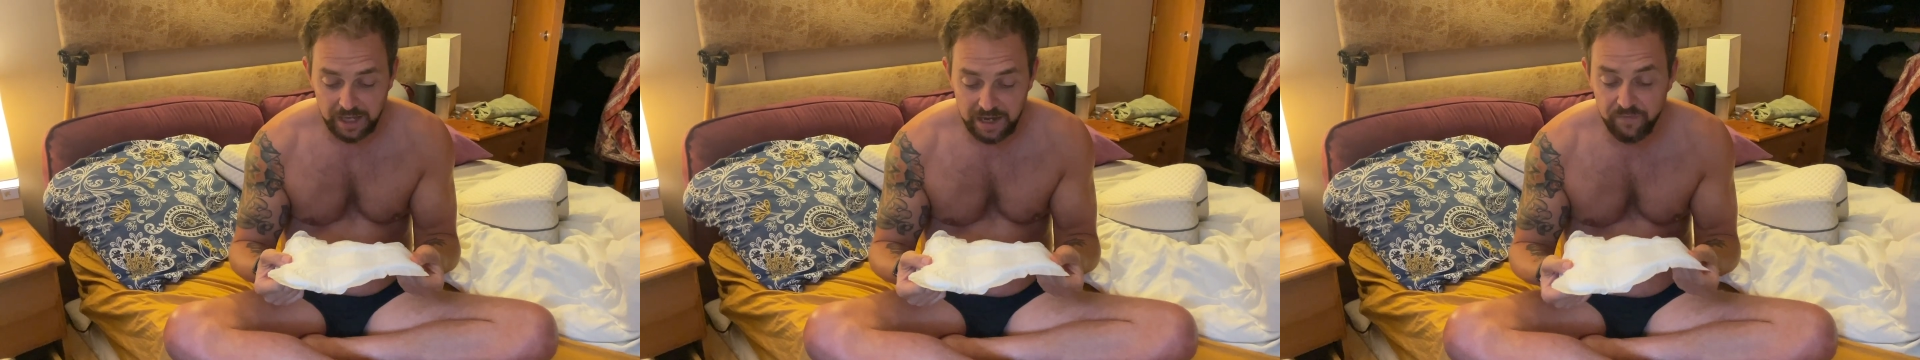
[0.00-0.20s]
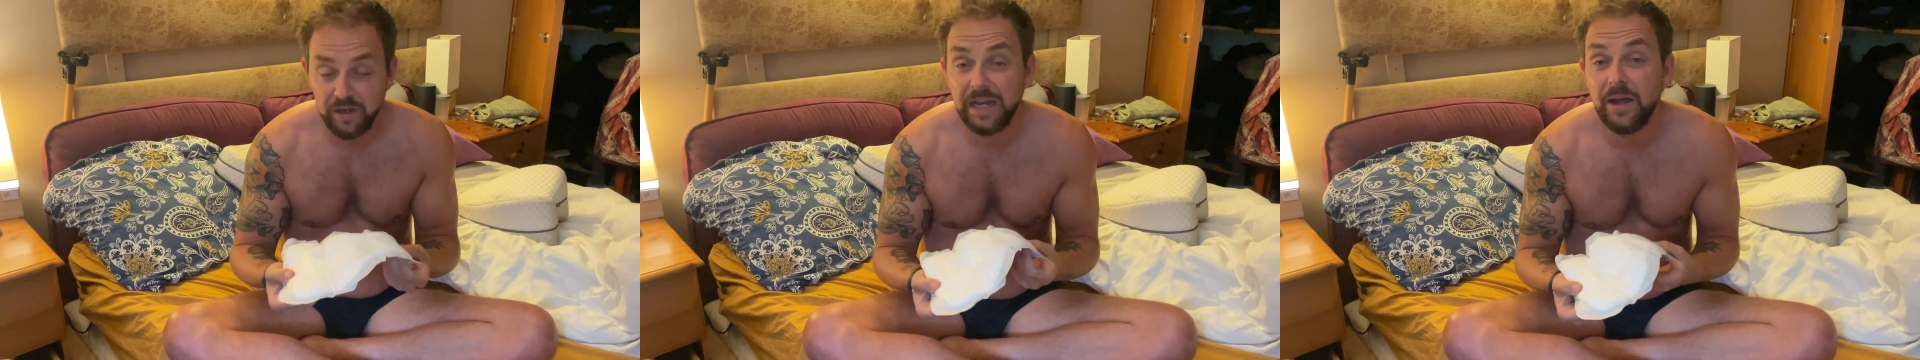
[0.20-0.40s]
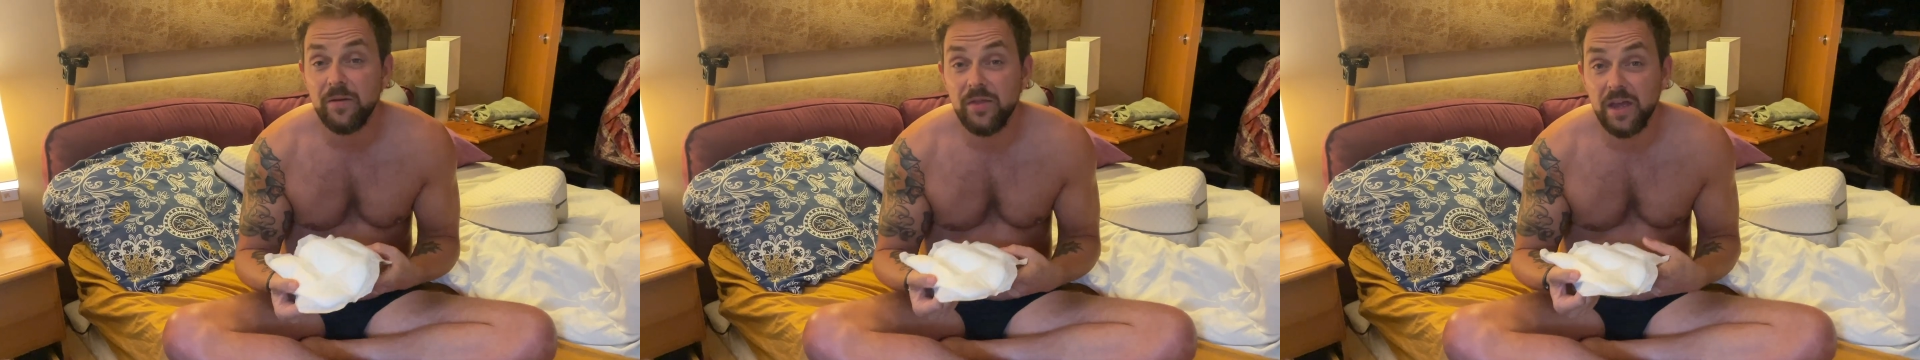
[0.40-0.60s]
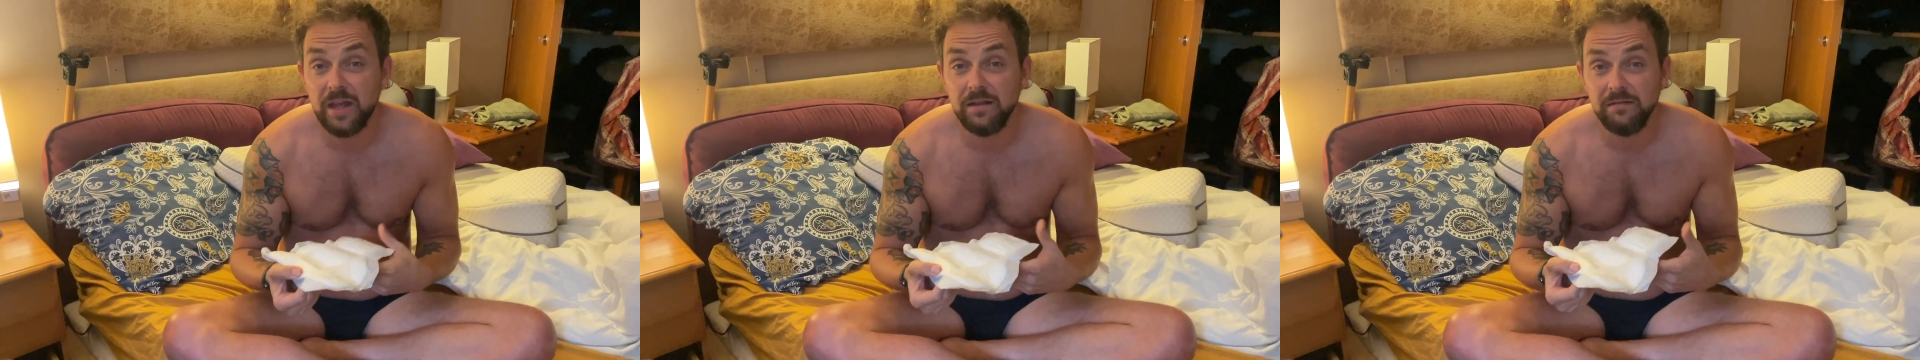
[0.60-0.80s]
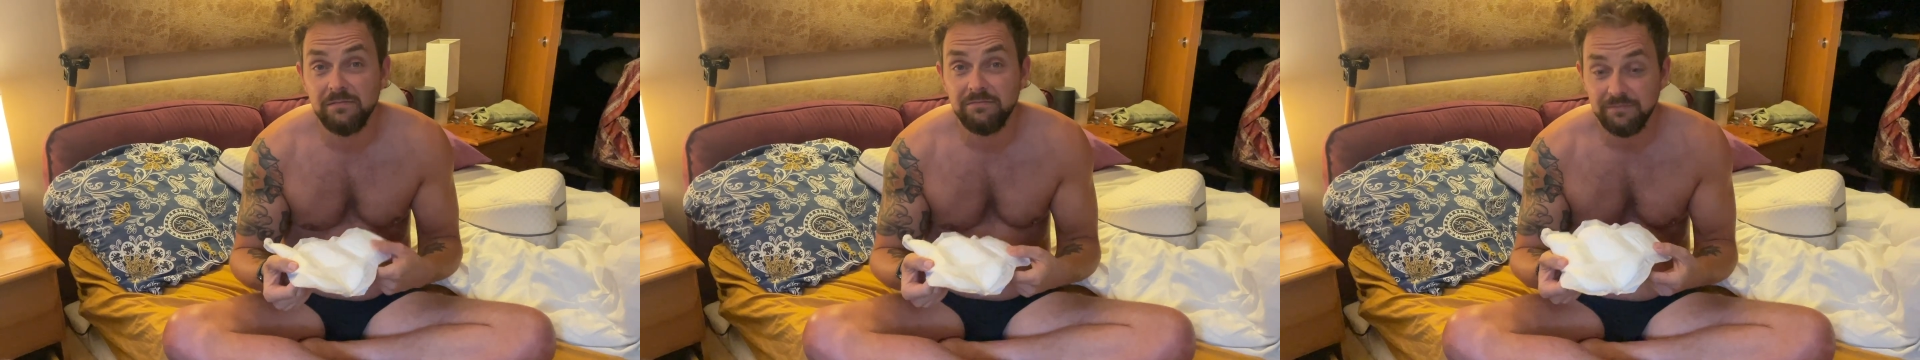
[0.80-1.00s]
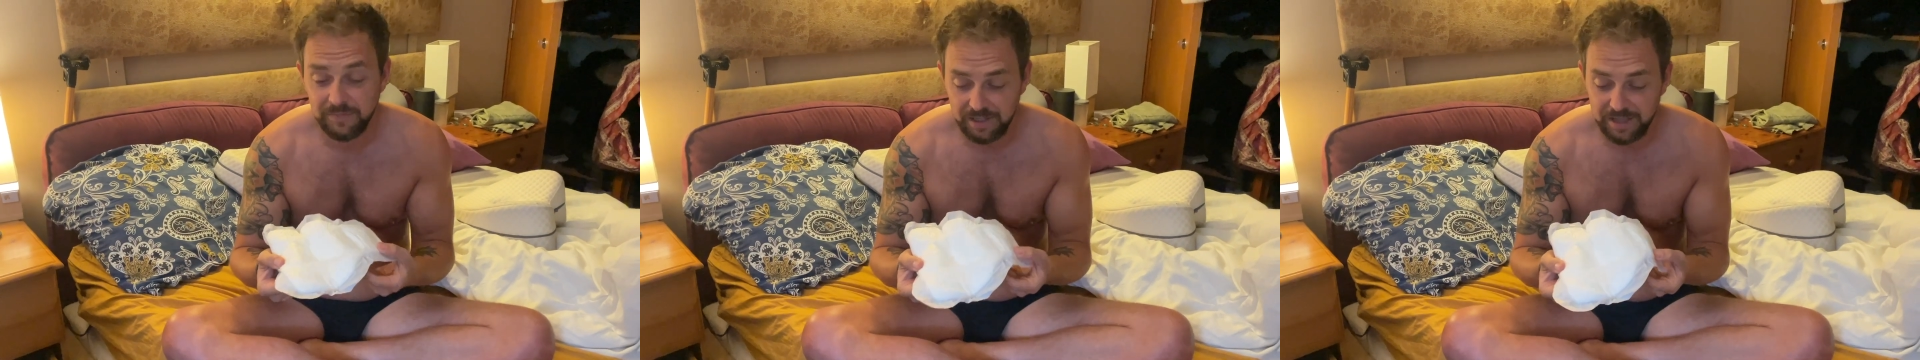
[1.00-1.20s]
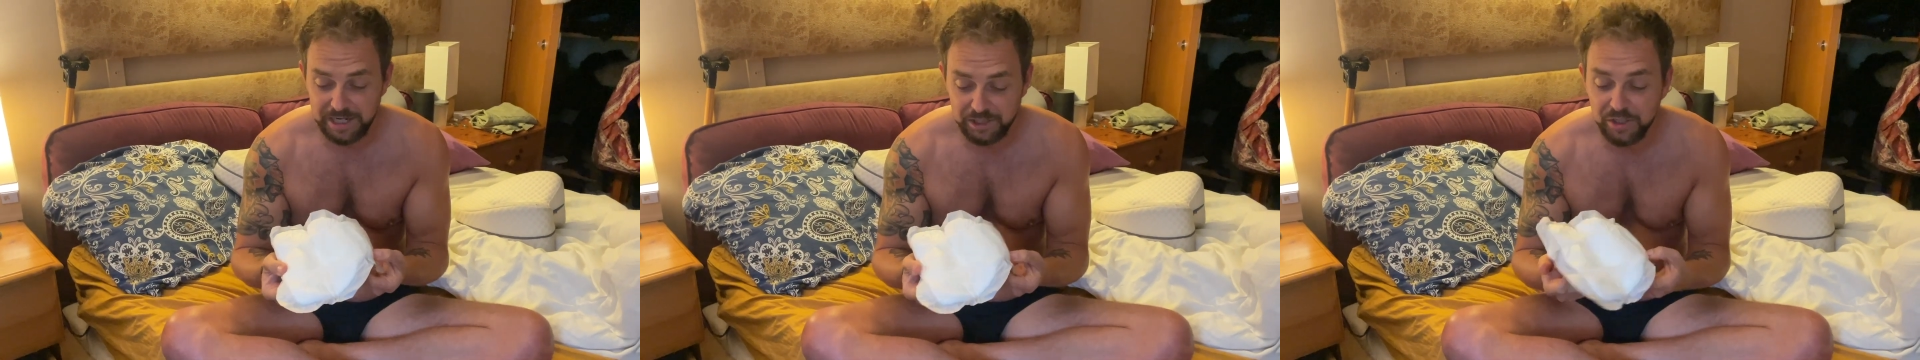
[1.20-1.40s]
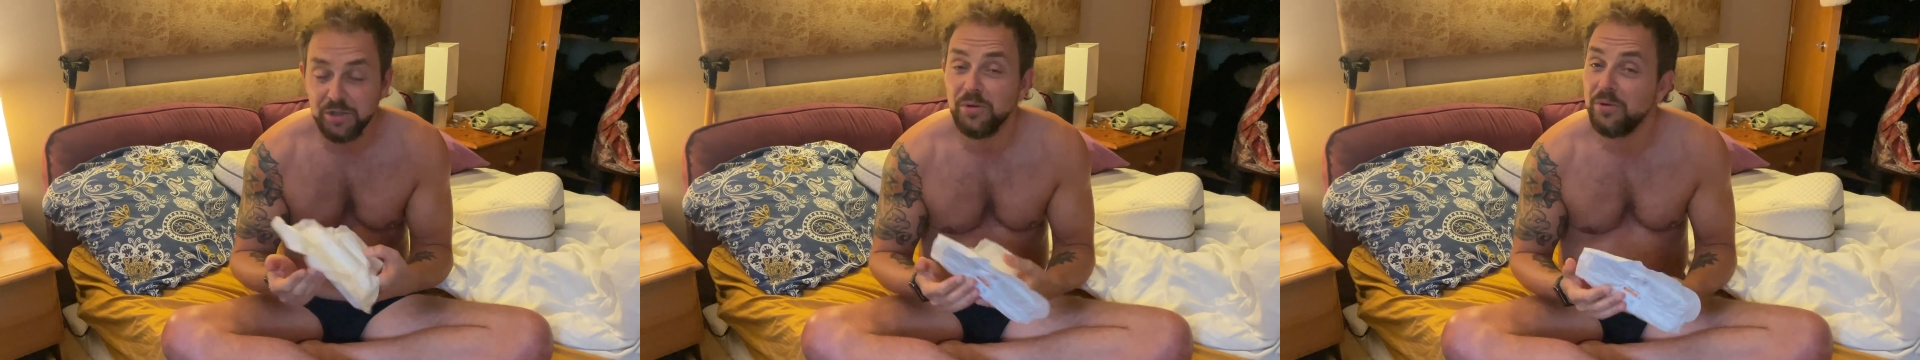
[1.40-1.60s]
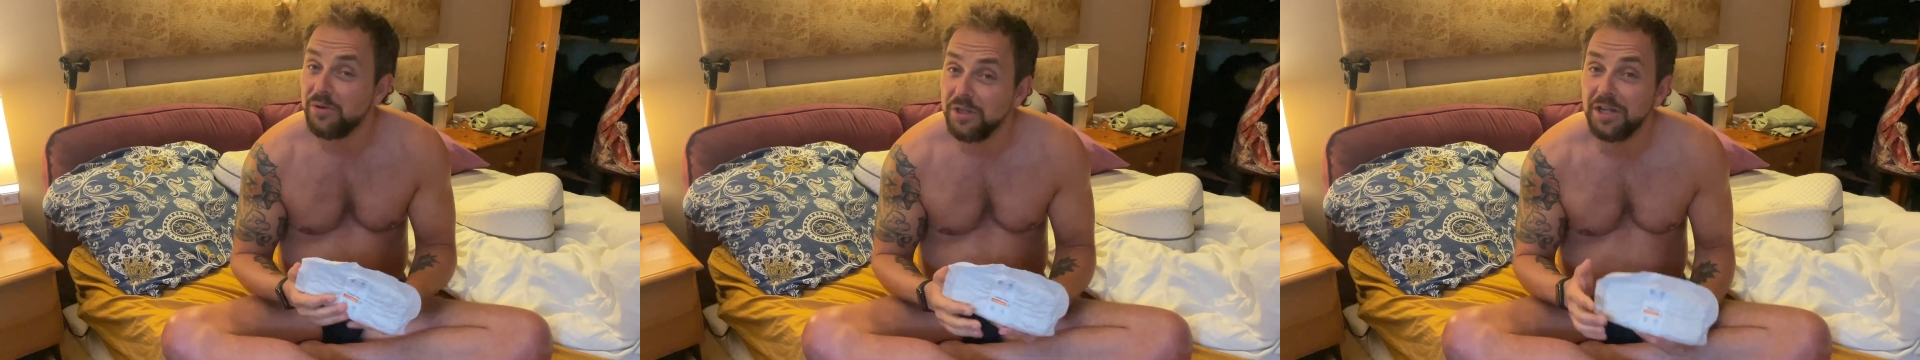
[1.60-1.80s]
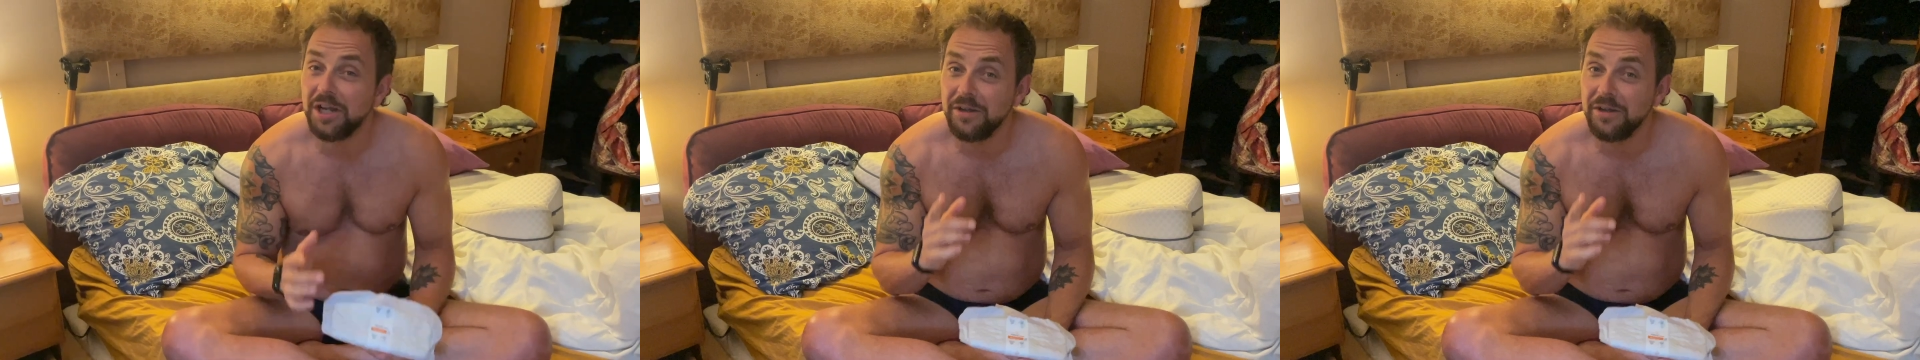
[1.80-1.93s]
every now and then, they do,